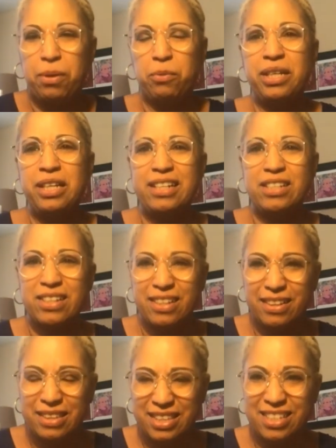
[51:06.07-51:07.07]
We need to,
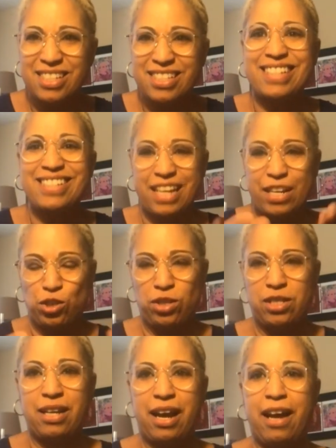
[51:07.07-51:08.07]
this is
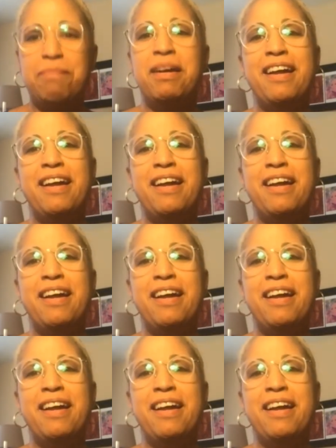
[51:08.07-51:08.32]
ascension time.